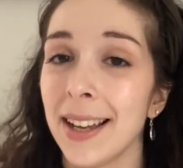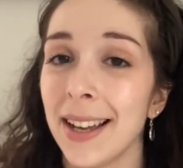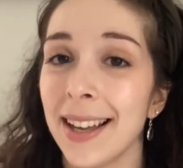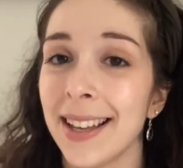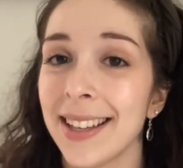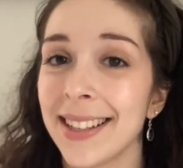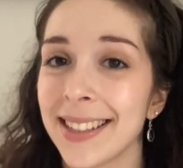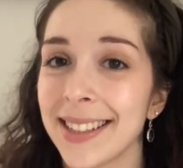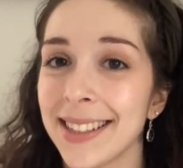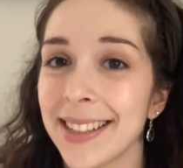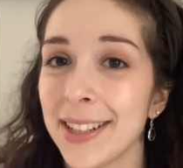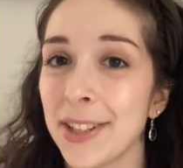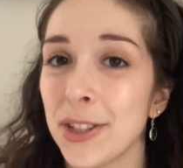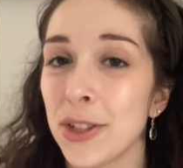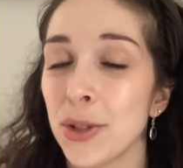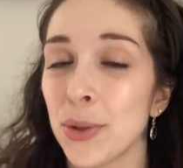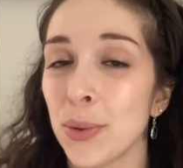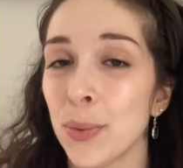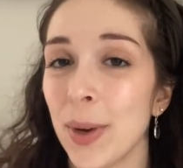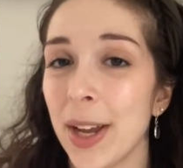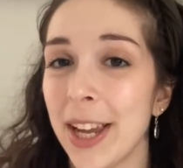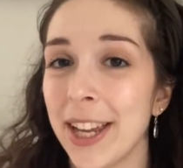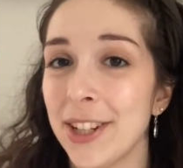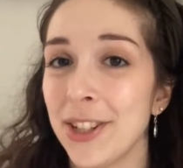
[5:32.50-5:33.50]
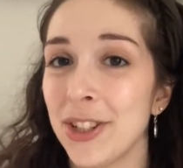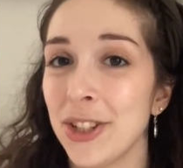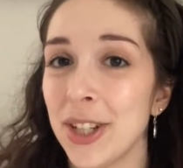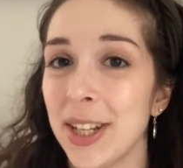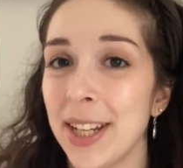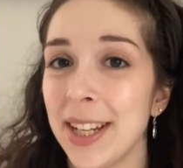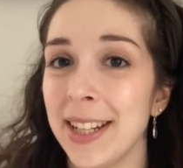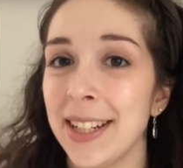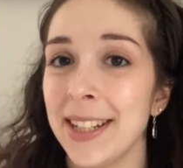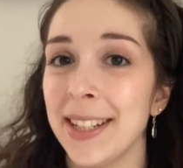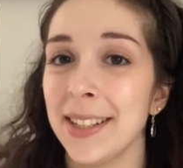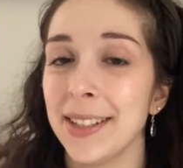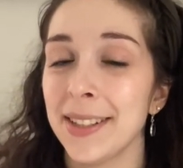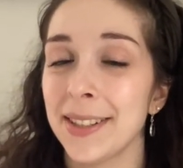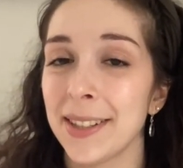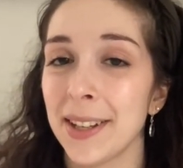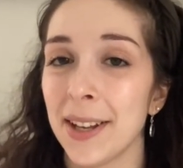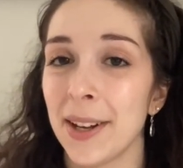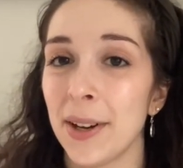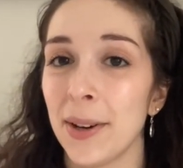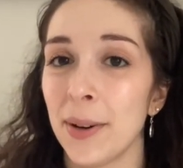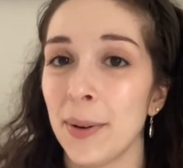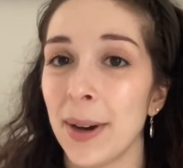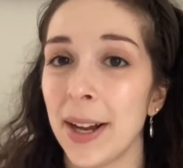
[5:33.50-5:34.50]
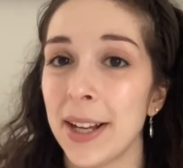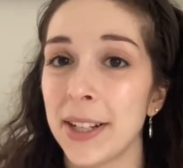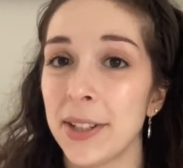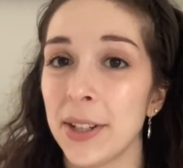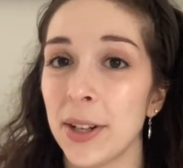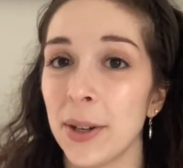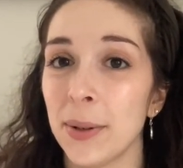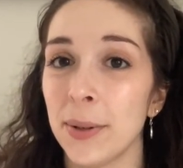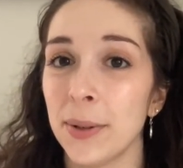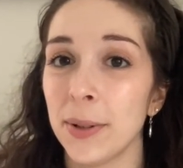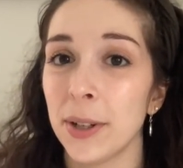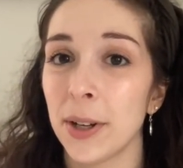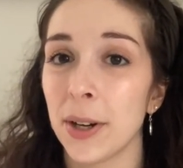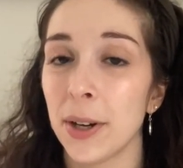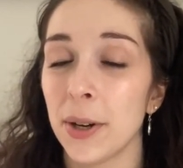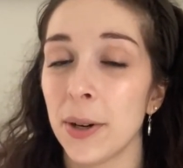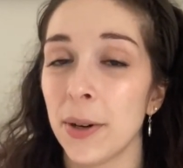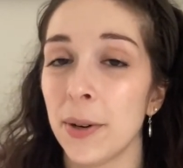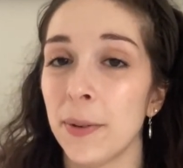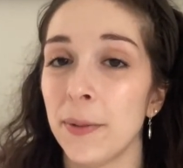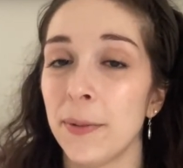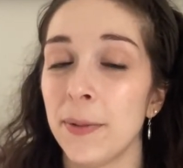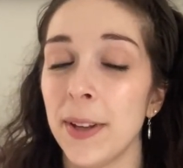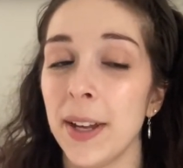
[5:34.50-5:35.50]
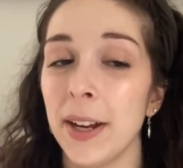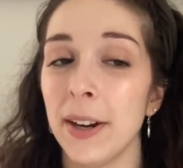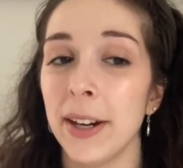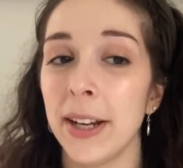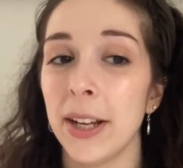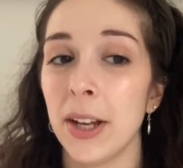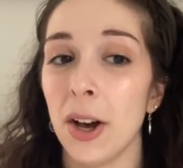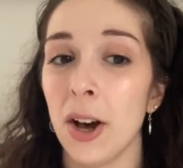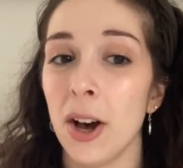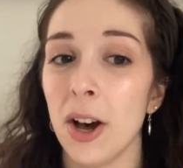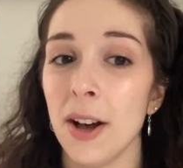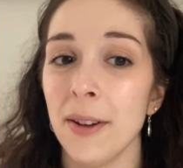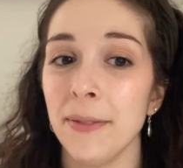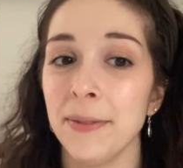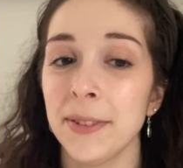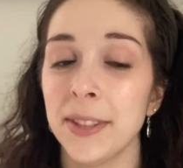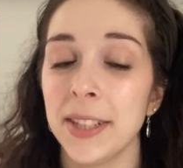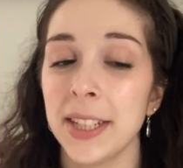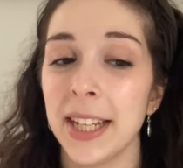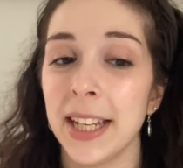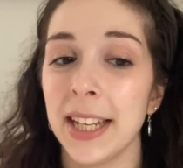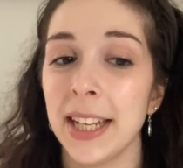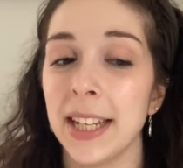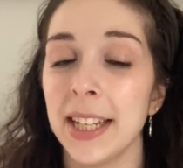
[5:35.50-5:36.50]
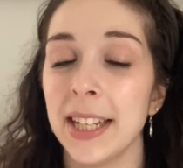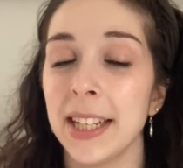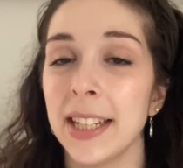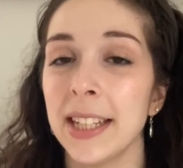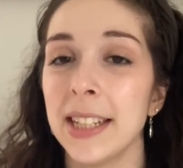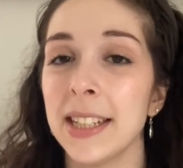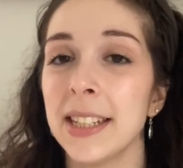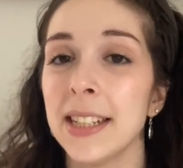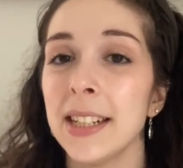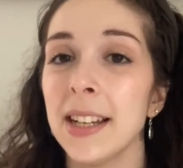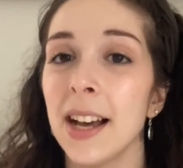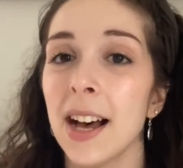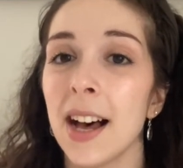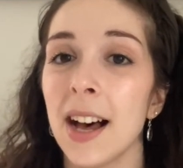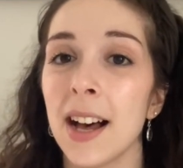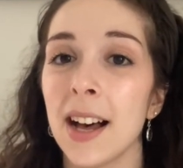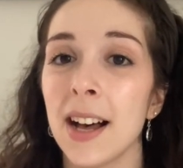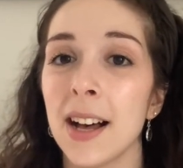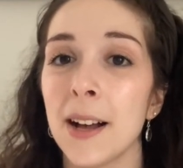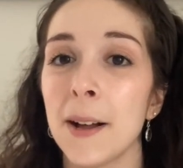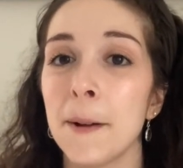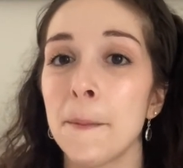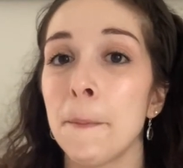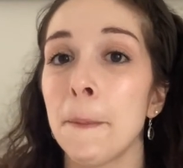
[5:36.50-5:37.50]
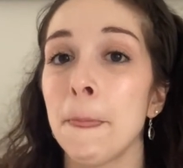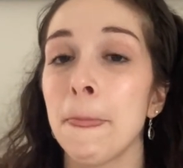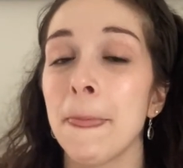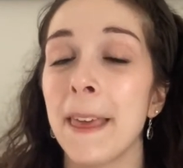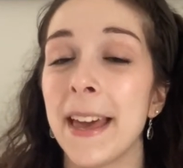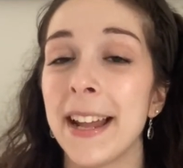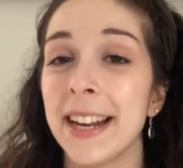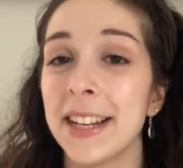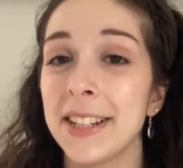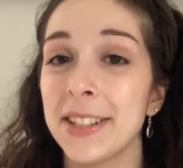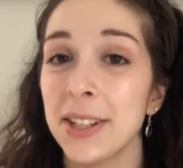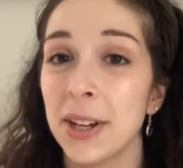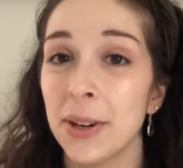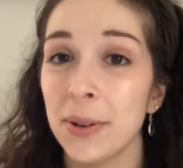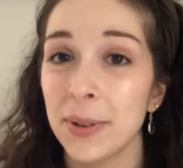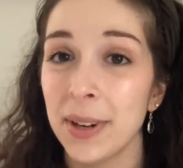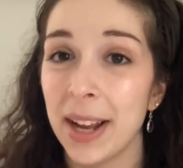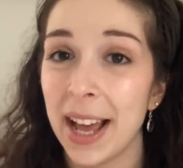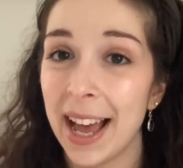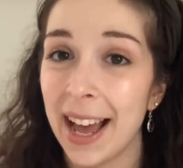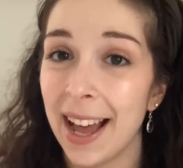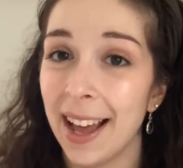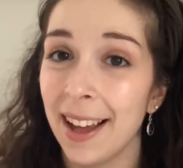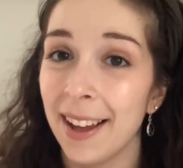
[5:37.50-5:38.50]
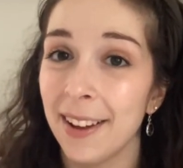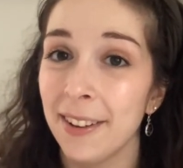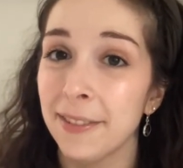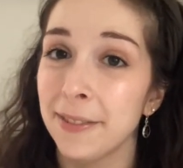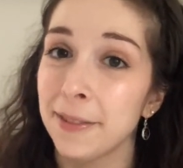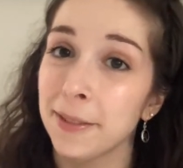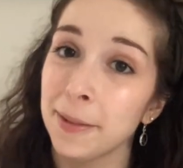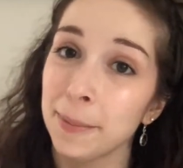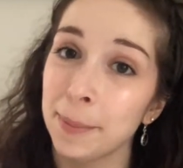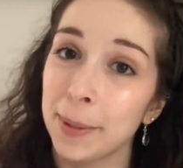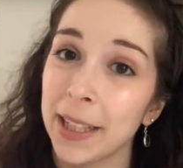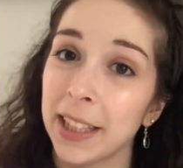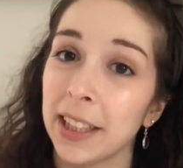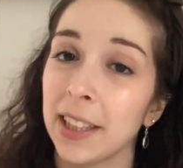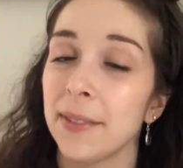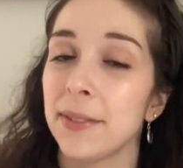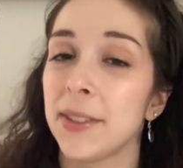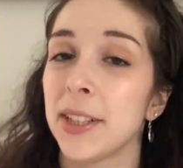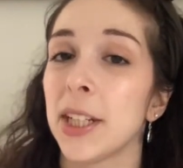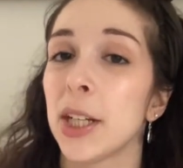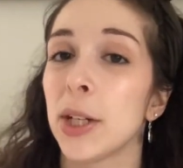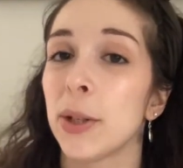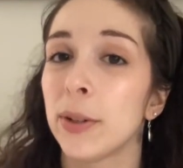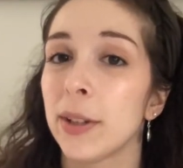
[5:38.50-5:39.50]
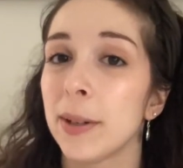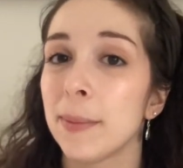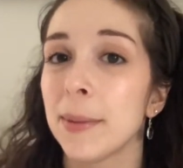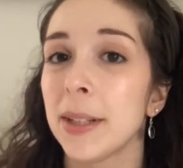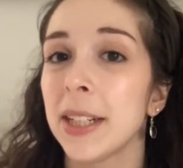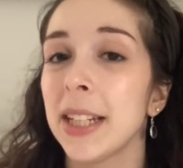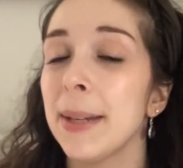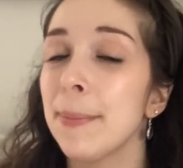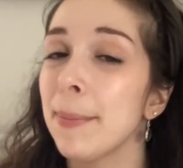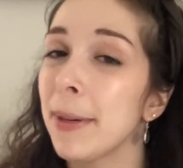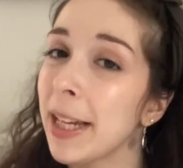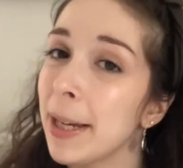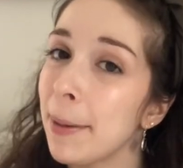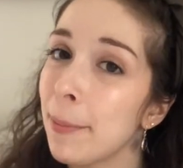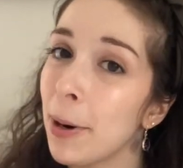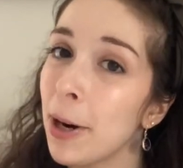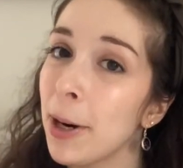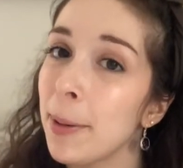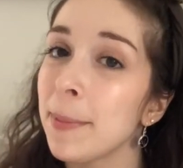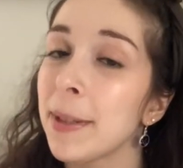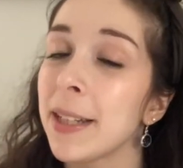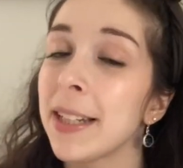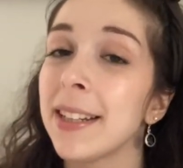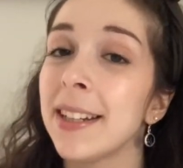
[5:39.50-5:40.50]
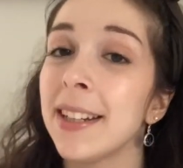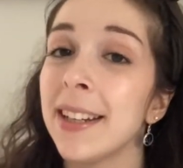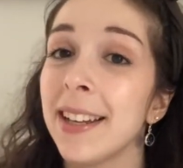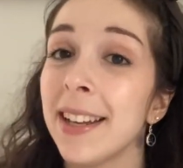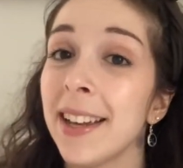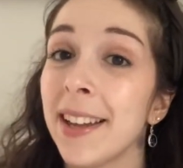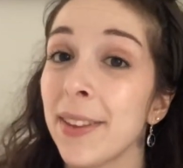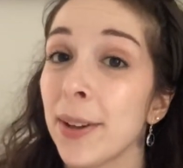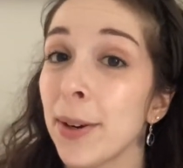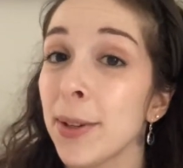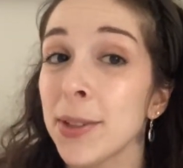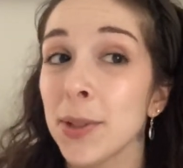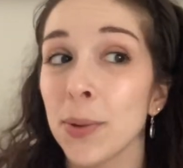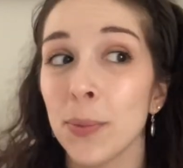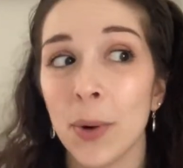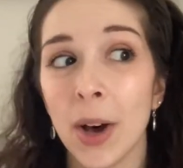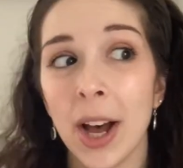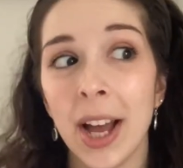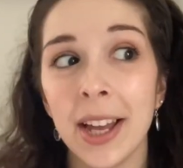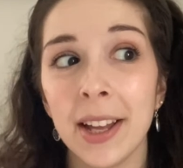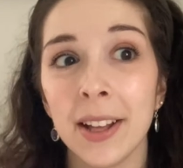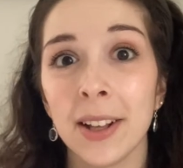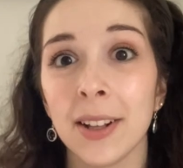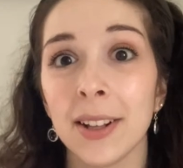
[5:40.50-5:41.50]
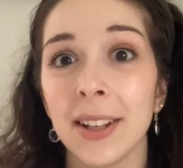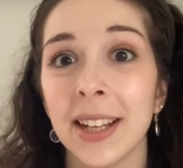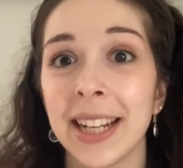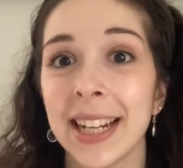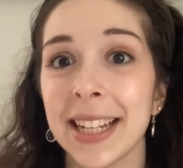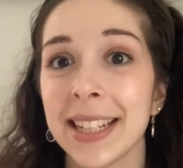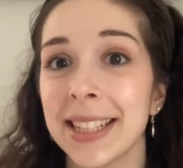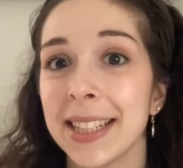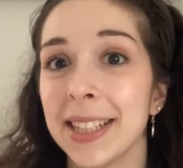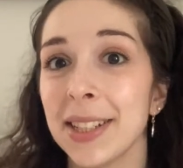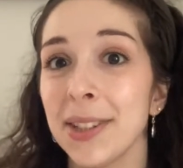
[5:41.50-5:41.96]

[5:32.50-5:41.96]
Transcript: situation, so I don't go very often, um, and I don't have big lifting equipment in my apartment. There was a while, and I still